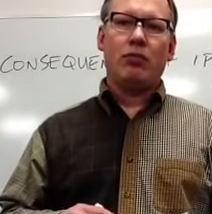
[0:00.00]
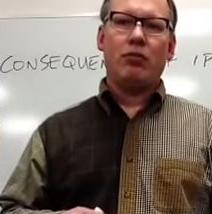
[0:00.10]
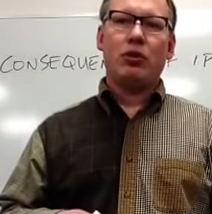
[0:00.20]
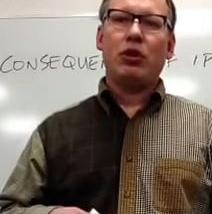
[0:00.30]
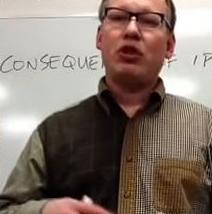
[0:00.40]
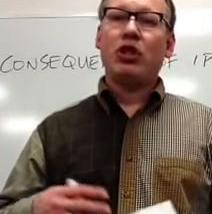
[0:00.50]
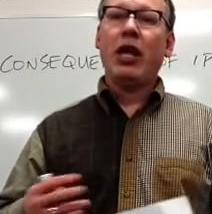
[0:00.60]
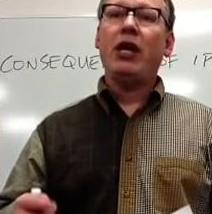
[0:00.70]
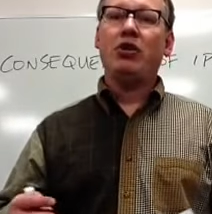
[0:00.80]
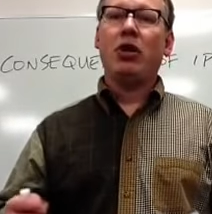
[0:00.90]
to
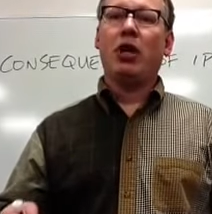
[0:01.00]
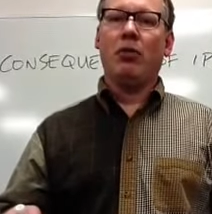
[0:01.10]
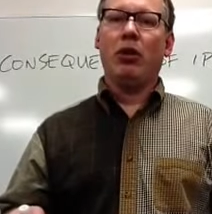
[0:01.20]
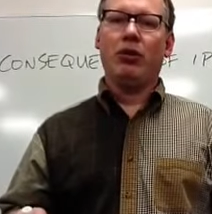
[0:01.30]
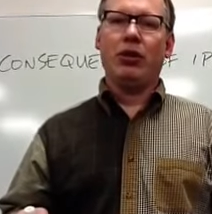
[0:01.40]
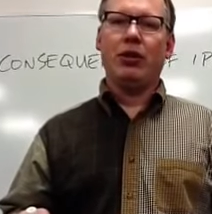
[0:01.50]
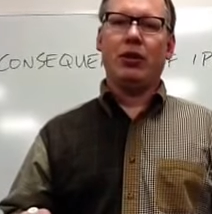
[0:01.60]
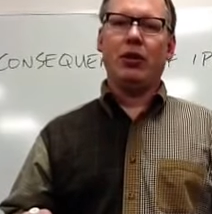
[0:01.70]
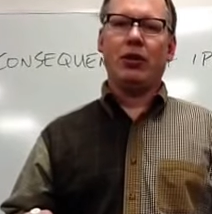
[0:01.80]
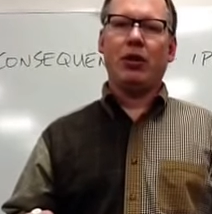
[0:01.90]
change our emotions
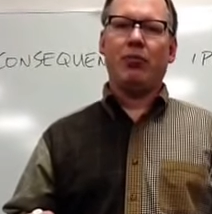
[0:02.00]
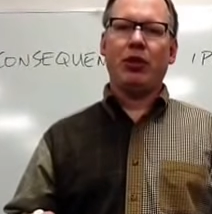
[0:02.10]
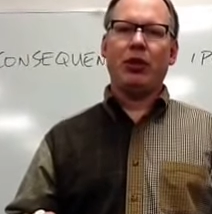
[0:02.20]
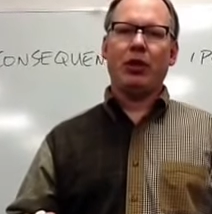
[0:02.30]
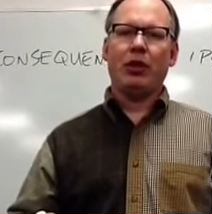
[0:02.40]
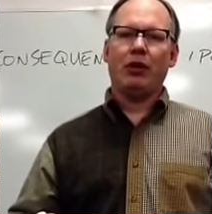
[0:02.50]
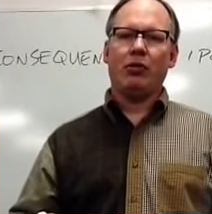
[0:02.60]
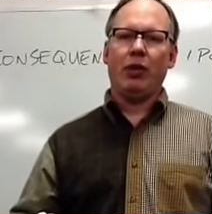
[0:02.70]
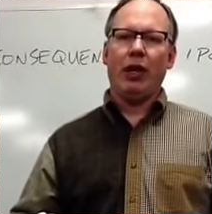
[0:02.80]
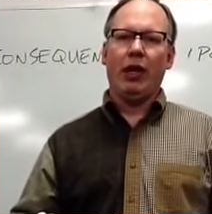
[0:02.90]
in some particular
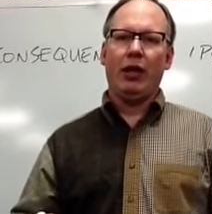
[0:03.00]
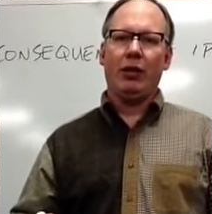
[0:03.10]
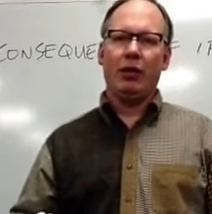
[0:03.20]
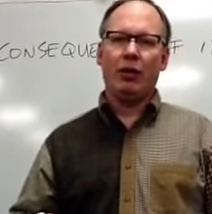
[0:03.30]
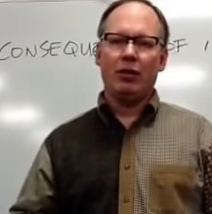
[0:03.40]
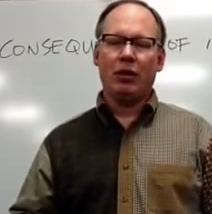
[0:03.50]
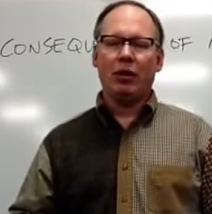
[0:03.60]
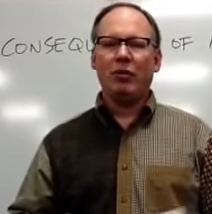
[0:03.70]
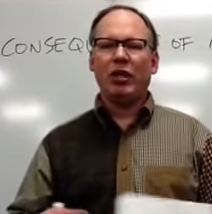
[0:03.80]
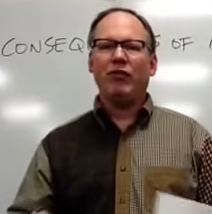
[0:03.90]
way. So let
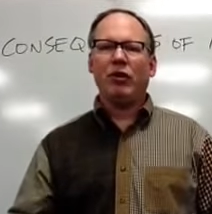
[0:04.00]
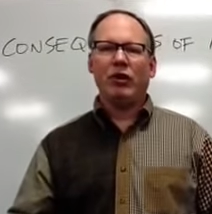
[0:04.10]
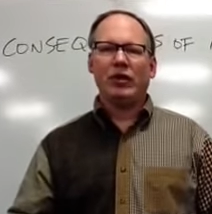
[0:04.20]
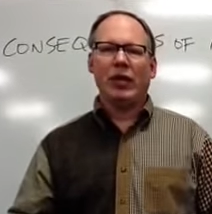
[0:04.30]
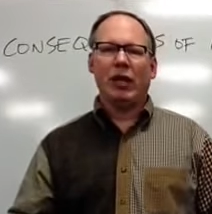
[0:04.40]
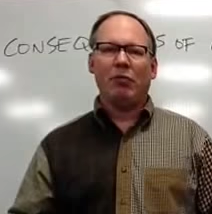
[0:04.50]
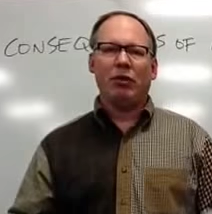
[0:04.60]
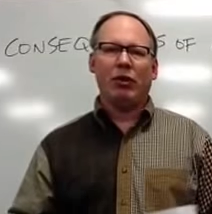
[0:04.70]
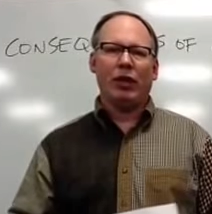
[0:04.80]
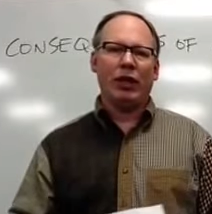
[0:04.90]
me give you an example.